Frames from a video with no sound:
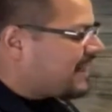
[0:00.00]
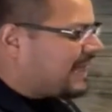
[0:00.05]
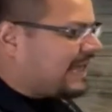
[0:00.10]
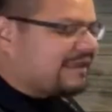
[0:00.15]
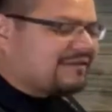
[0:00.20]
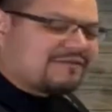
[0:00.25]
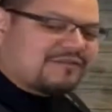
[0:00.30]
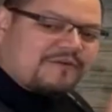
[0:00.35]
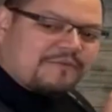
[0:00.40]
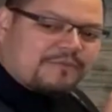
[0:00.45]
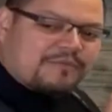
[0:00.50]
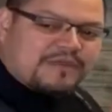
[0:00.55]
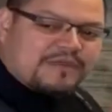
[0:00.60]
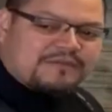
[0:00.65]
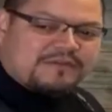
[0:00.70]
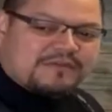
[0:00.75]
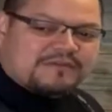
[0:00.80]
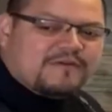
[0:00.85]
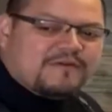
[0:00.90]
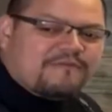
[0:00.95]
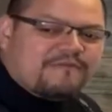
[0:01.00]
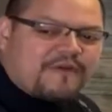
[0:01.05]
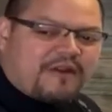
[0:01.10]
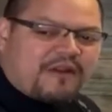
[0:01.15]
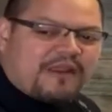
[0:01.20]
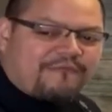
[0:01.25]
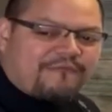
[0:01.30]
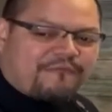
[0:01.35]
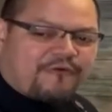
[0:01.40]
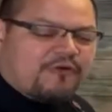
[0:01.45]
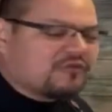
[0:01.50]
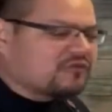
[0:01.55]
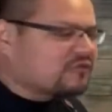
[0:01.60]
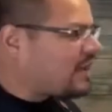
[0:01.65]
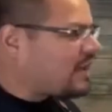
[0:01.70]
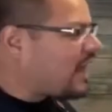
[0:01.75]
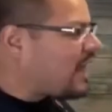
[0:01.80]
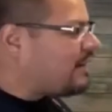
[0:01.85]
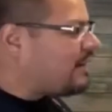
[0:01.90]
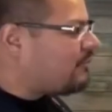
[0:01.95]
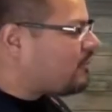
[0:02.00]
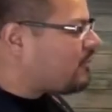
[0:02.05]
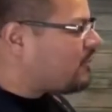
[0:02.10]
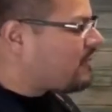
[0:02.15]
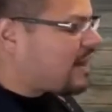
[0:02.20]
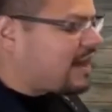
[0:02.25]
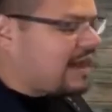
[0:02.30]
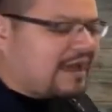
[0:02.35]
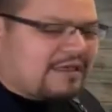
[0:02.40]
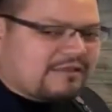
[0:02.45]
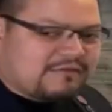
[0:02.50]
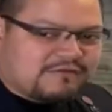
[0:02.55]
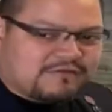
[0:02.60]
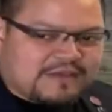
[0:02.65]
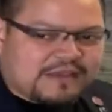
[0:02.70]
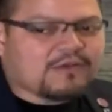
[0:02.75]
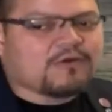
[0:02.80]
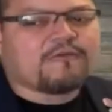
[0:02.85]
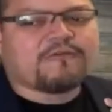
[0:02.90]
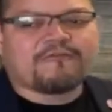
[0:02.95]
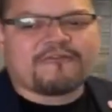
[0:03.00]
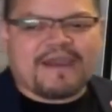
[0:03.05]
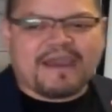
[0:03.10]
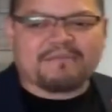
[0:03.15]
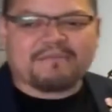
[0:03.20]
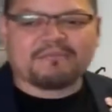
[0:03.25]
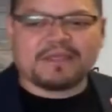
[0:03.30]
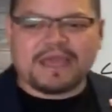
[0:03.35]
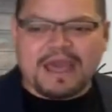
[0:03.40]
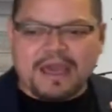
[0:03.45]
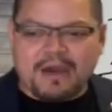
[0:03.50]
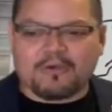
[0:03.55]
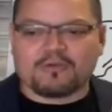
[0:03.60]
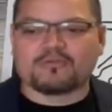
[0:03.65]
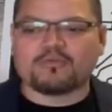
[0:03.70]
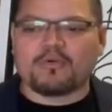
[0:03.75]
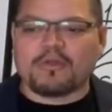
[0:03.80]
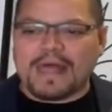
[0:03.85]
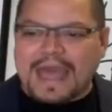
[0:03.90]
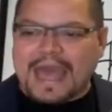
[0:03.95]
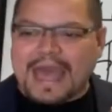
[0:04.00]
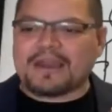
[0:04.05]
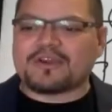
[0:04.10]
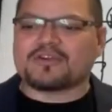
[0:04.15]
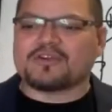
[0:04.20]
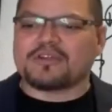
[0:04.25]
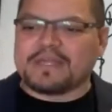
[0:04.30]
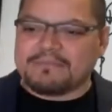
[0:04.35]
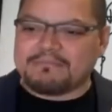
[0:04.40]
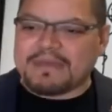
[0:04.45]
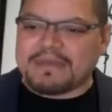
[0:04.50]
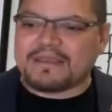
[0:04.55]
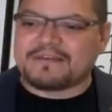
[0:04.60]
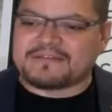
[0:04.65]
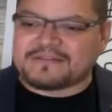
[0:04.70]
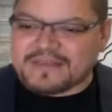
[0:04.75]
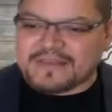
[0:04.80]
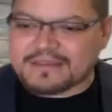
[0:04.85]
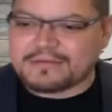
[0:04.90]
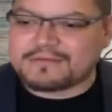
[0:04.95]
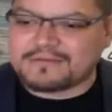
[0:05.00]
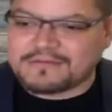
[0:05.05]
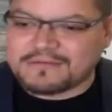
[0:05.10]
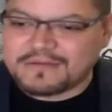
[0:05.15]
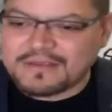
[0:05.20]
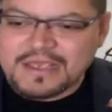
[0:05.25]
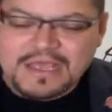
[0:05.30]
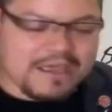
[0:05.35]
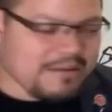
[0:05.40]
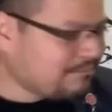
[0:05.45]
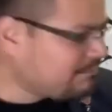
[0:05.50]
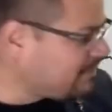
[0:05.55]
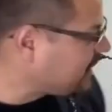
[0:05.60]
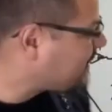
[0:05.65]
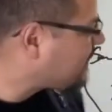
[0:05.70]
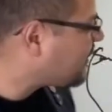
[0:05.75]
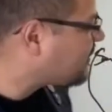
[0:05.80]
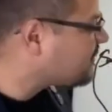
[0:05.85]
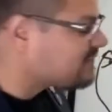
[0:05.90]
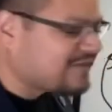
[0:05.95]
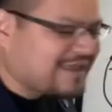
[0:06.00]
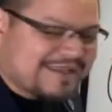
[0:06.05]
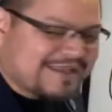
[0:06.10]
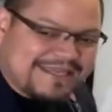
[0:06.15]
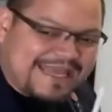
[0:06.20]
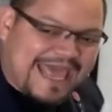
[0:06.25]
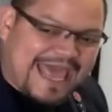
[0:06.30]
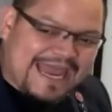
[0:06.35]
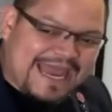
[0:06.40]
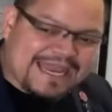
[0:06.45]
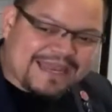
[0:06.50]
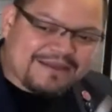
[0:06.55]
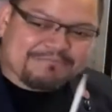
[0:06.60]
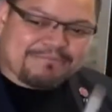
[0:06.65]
this is the very first time where that single family house will actually make sense. Because the tenant